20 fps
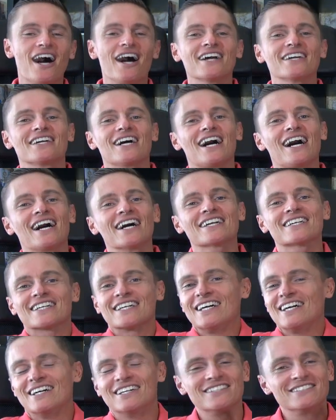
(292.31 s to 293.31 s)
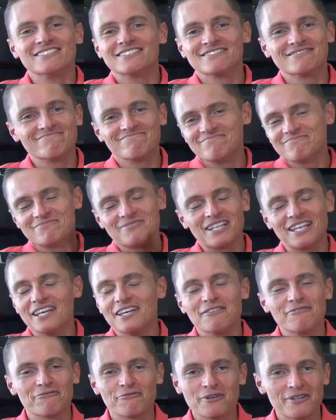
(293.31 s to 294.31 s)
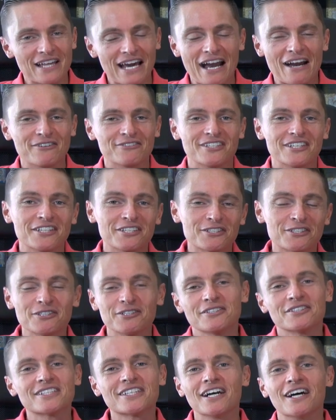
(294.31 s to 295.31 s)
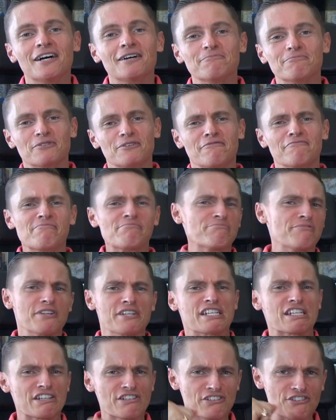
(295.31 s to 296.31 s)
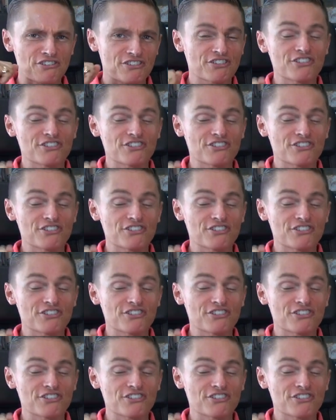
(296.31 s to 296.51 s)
I can't live without a good cup of British